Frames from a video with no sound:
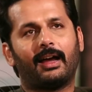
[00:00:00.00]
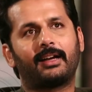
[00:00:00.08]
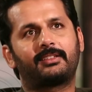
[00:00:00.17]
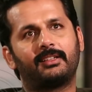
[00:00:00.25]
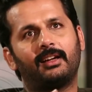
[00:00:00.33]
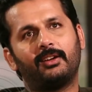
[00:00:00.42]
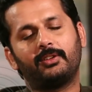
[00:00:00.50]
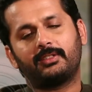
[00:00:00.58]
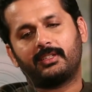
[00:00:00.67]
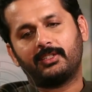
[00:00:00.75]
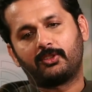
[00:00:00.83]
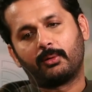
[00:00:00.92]
Actually, always the
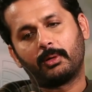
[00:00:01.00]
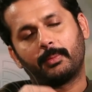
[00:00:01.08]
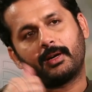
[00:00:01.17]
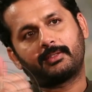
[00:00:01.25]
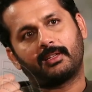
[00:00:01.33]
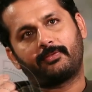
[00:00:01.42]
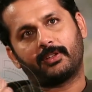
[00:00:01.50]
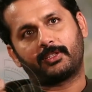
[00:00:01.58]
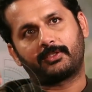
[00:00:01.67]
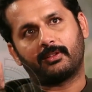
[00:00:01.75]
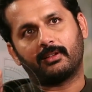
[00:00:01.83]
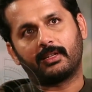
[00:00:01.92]
Sohi Master first
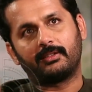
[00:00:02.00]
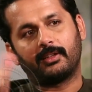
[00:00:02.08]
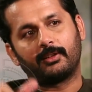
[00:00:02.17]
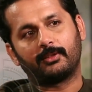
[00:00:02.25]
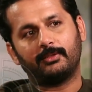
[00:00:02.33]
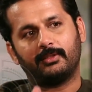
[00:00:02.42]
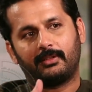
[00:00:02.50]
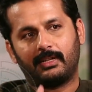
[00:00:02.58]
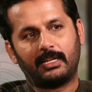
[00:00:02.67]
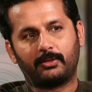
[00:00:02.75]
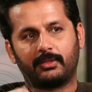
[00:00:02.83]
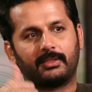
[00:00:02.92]
song in Telugu,
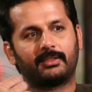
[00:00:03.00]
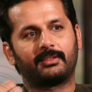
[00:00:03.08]
Nathune.